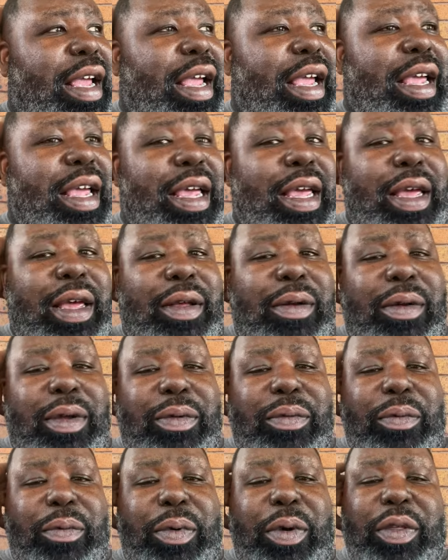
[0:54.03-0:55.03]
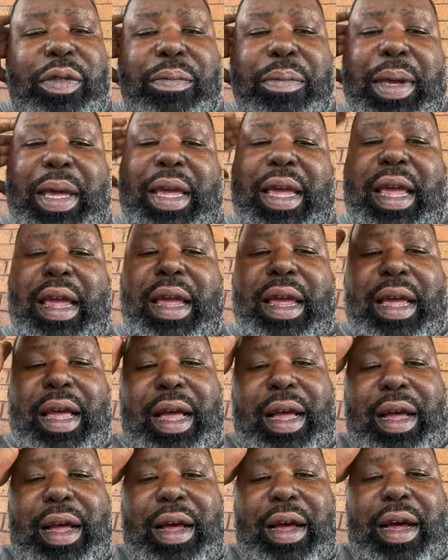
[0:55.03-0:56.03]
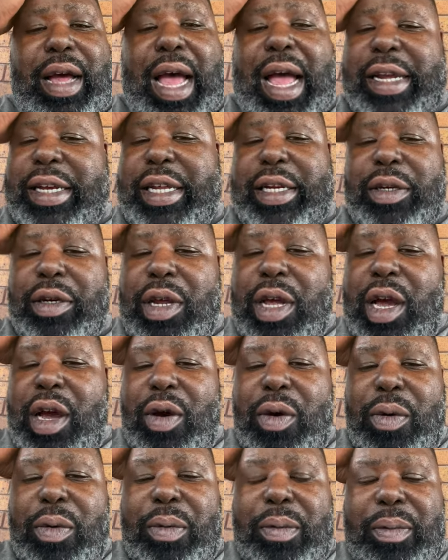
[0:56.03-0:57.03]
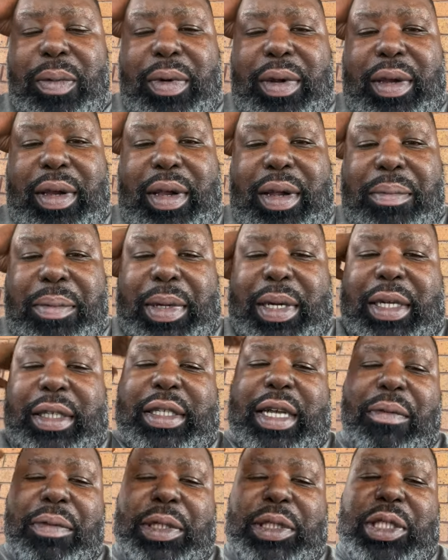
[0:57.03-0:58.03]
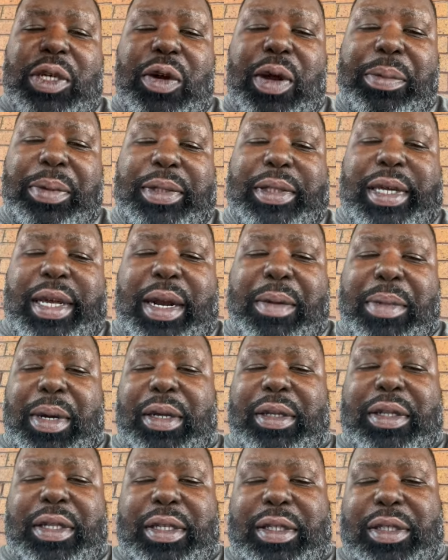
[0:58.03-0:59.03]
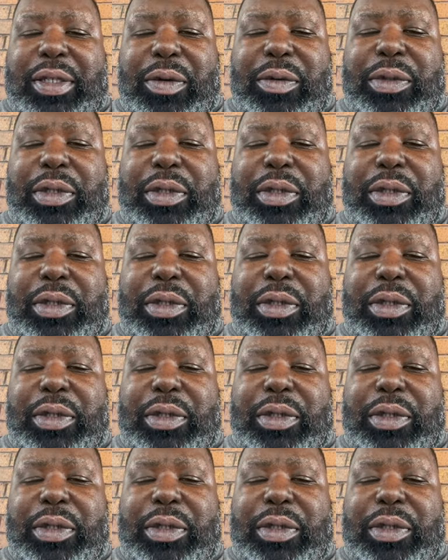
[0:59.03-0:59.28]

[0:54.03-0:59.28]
and with me, I didn't go. Because I was so upset about this whole